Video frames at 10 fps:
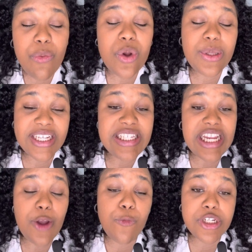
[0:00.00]

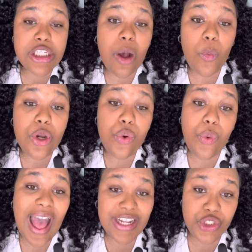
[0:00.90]
realistic for someone who
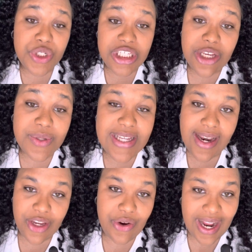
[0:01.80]
has your skill set
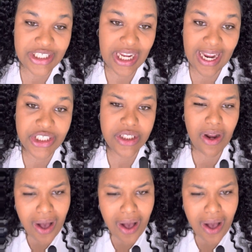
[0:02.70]
and your education.